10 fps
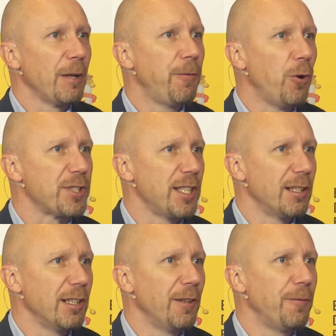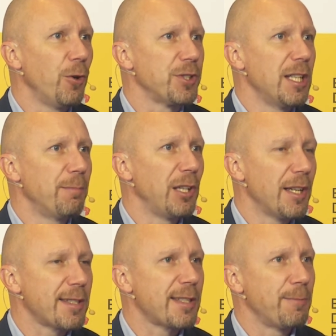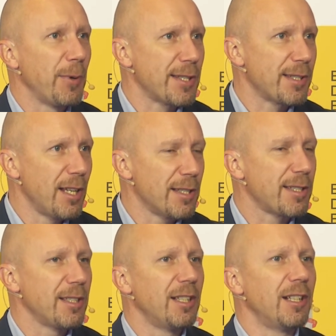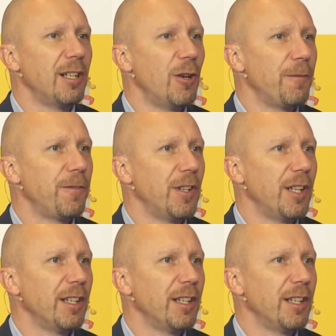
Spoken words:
40+% of